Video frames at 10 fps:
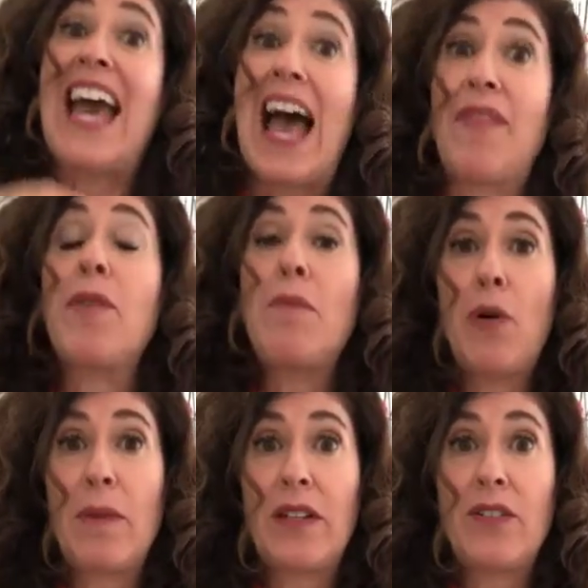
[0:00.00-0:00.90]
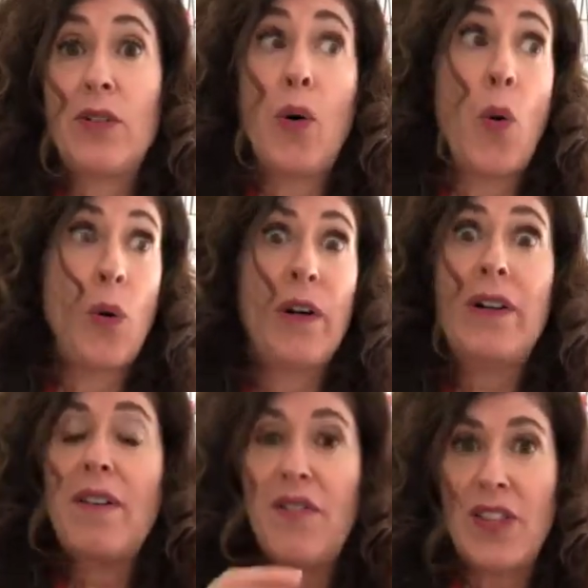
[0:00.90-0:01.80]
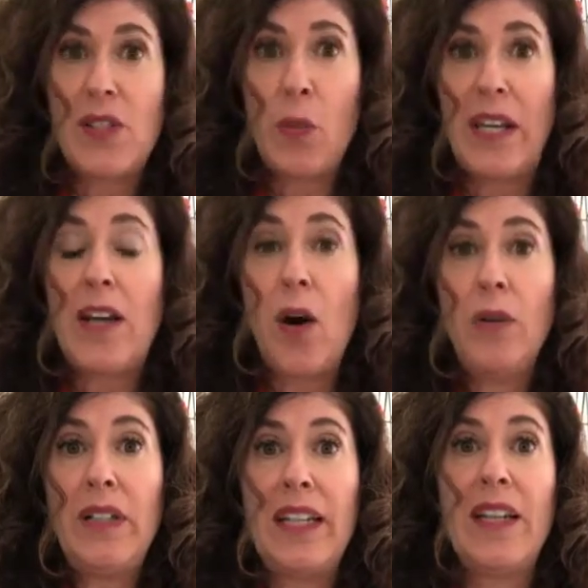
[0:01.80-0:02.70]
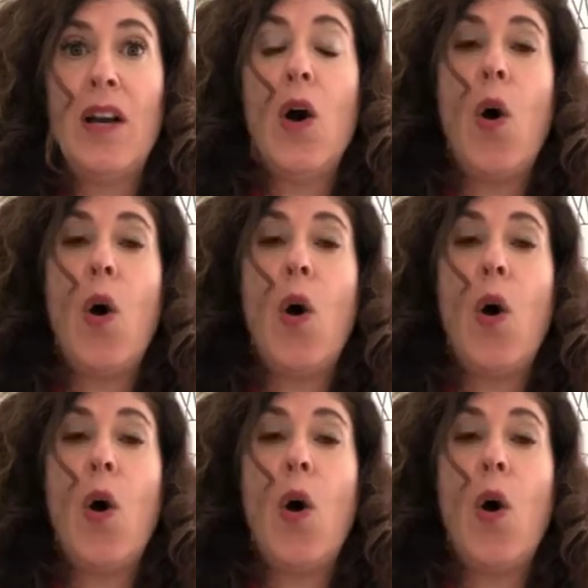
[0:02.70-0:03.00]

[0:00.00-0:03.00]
at the moment, or this week only,